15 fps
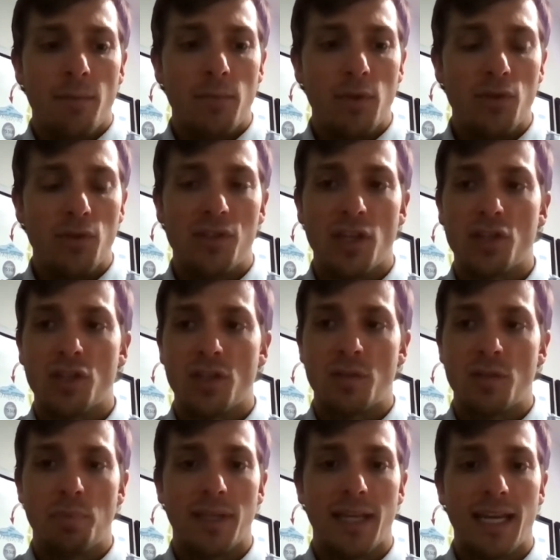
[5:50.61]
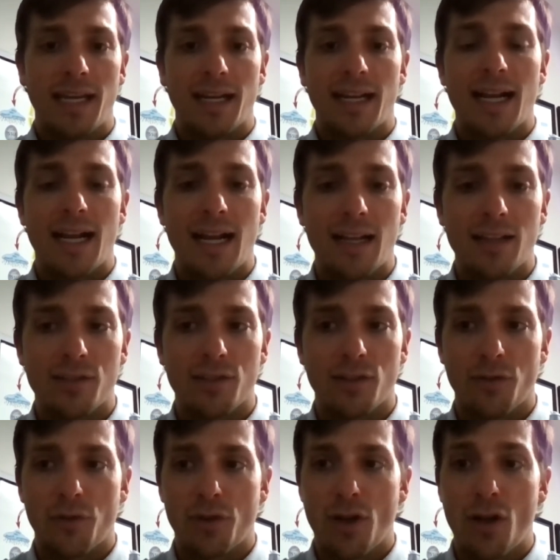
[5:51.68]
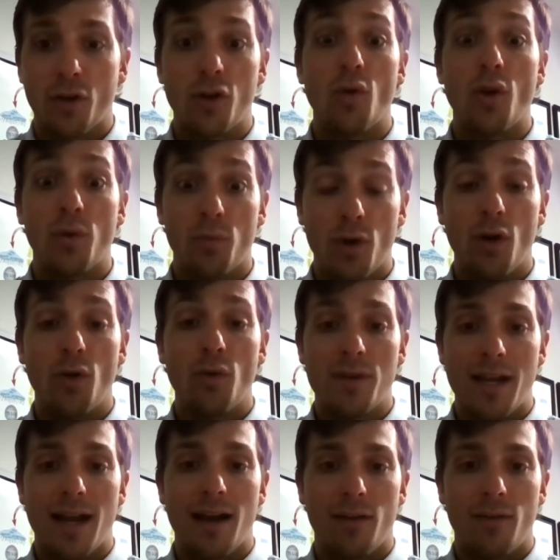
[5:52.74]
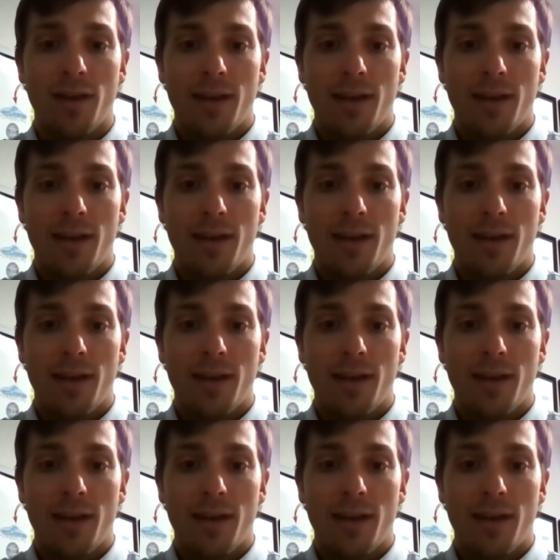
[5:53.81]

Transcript: musicians playing in concert, they're all going rogue now